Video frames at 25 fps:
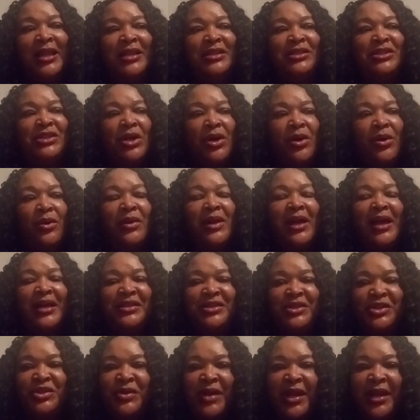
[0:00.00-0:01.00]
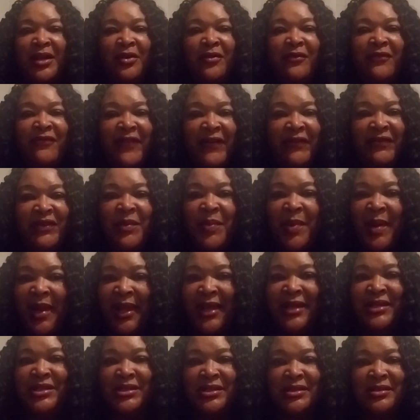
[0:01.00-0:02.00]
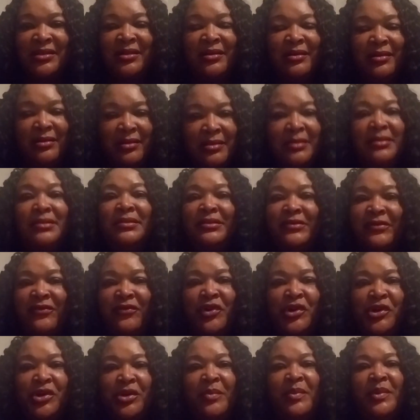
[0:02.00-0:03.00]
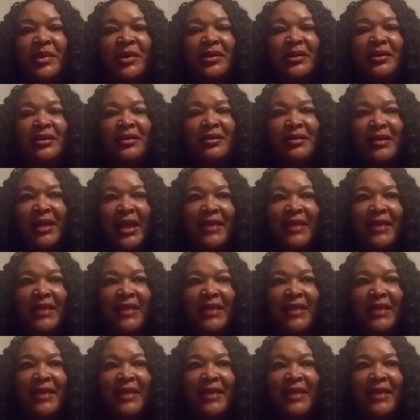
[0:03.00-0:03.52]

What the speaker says: So concentrate on 50 pages for your book.